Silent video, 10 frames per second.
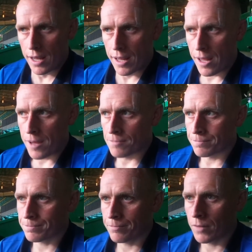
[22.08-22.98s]
You
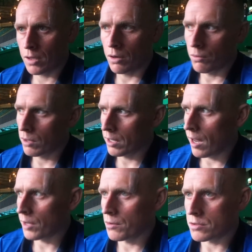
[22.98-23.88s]
know, we can
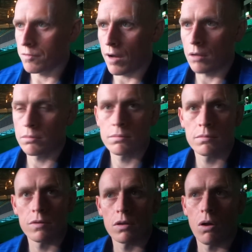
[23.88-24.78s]
argue it was a foul
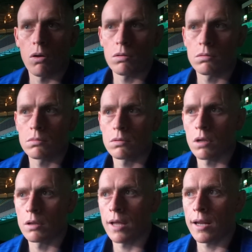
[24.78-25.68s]
for the goal
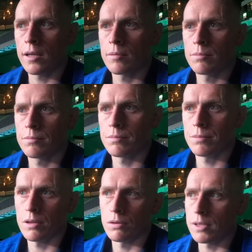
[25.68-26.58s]
on Danny.
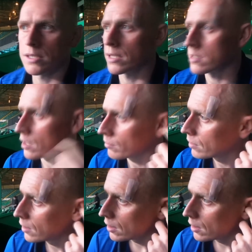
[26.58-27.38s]
You know, these things happen.